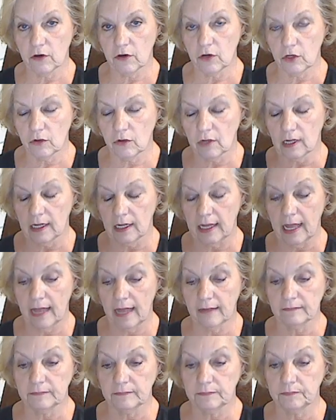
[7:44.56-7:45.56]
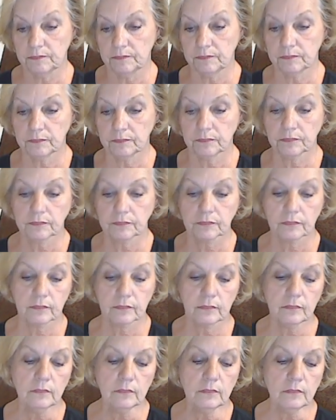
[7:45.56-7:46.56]
As I said before, an atom is the
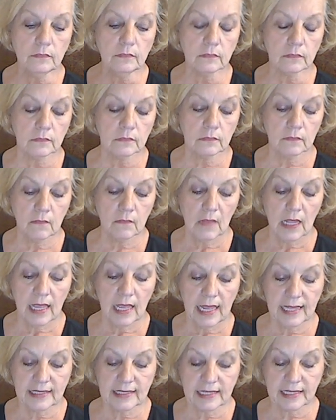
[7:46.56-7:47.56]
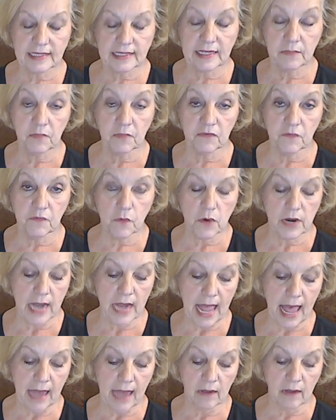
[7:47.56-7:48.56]
smallest unit of an element with
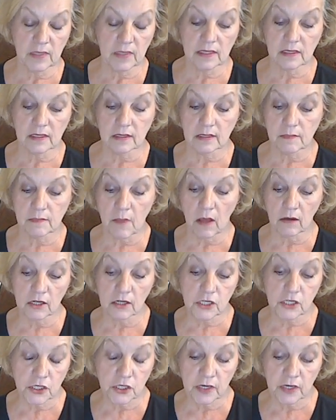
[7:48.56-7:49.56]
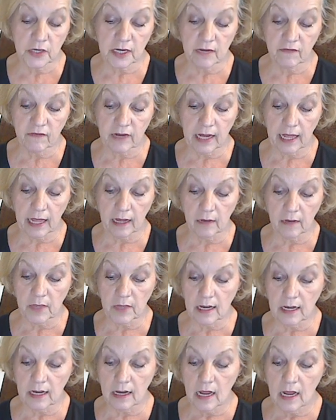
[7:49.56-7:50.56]
that element's chemical
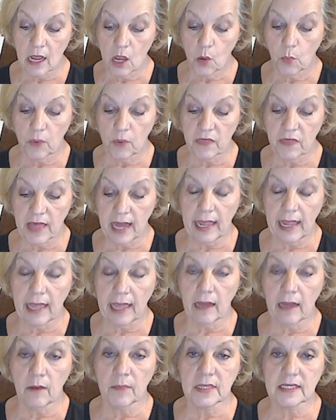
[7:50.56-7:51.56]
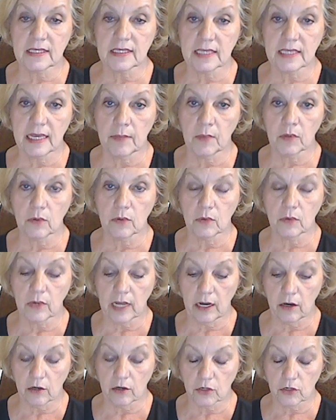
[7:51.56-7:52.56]
characteristics. An atom is composed of
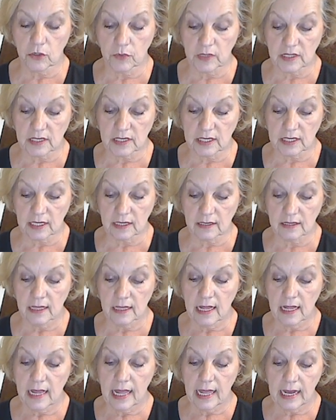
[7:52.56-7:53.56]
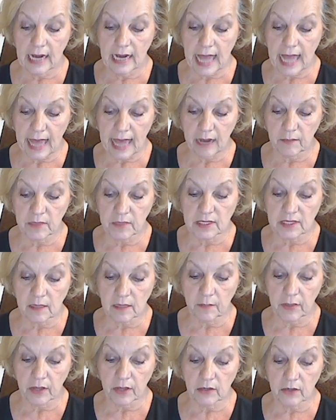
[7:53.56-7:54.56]
3 subatomic
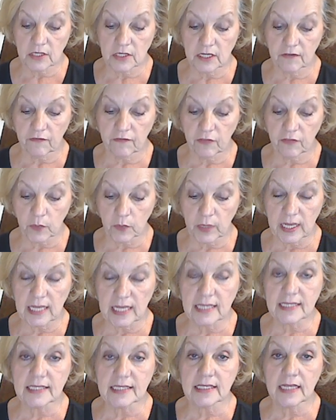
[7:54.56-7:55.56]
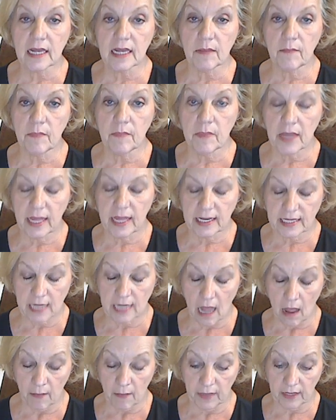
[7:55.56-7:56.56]
particles: protons,
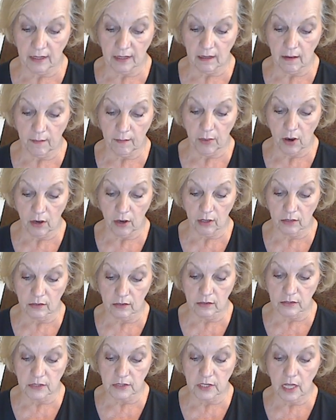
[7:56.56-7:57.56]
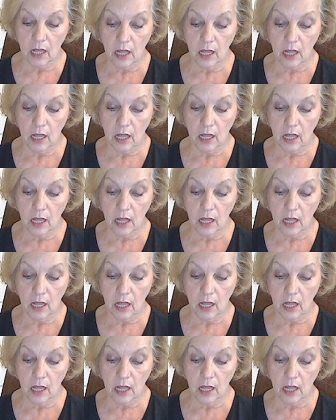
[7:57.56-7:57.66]
neutrons, and electrons.